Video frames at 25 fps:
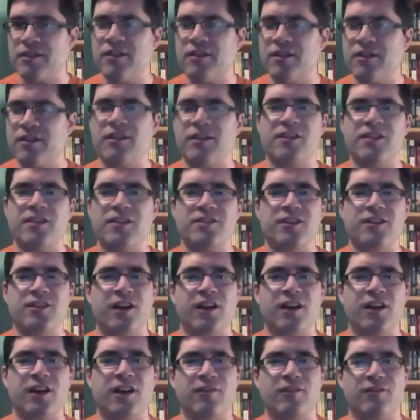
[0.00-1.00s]
That's
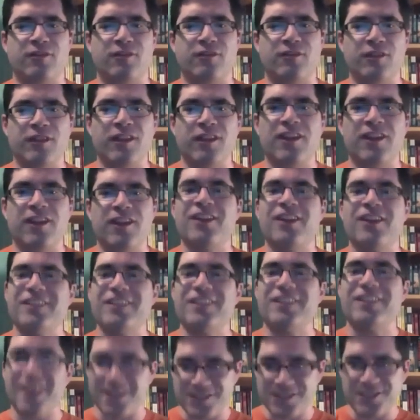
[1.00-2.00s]

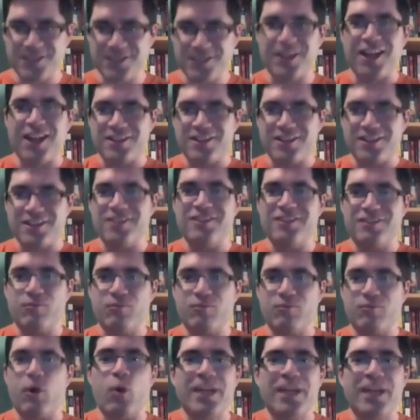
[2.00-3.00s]
yes, as in
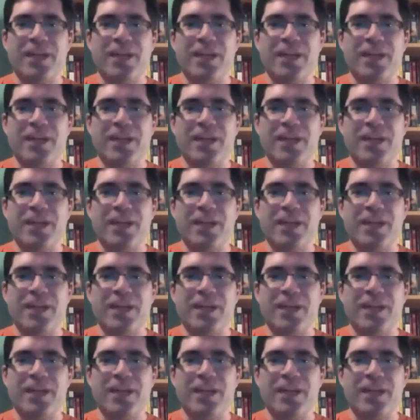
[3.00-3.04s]
what we